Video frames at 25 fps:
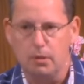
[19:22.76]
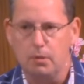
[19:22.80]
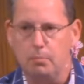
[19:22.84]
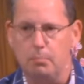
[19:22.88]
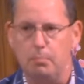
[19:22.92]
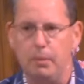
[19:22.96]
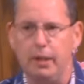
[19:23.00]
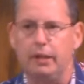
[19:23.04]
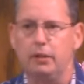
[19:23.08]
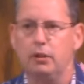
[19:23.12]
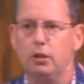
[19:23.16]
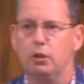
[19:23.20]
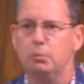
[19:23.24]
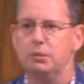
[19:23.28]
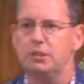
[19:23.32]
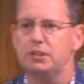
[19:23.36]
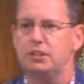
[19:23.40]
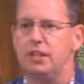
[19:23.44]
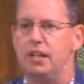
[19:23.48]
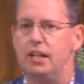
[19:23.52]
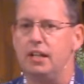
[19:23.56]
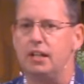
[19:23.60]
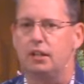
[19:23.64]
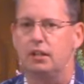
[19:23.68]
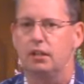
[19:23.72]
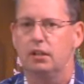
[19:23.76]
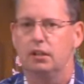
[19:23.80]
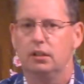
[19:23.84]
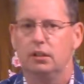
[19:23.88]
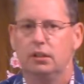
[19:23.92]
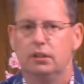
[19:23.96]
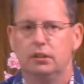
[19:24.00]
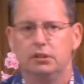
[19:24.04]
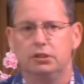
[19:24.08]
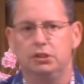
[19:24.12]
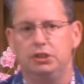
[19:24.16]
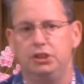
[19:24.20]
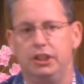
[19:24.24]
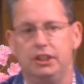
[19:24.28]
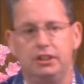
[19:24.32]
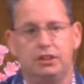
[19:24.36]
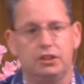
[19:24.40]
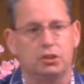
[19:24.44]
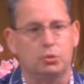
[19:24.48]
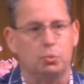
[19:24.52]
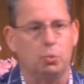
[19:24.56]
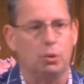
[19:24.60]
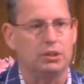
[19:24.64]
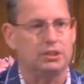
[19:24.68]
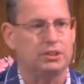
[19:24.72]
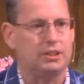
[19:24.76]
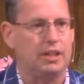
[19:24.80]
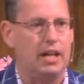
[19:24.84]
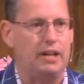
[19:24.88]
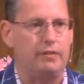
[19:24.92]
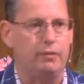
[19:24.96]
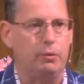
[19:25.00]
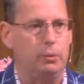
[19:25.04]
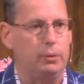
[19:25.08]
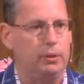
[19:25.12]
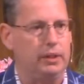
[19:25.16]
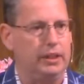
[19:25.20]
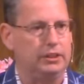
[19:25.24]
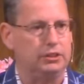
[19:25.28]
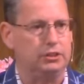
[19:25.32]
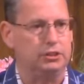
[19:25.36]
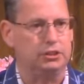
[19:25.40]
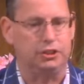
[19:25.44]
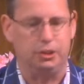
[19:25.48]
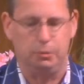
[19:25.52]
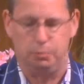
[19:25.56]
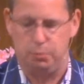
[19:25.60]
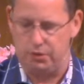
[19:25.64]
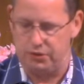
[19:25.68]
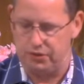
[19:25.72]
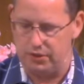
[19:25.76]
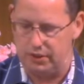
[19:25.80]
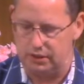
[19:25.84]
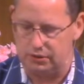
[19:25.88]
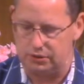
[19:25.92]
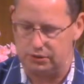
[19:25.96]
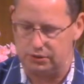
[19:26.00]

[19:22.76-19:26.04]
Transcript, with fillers: Make no mistake, Jesus wants to have a relationship with us.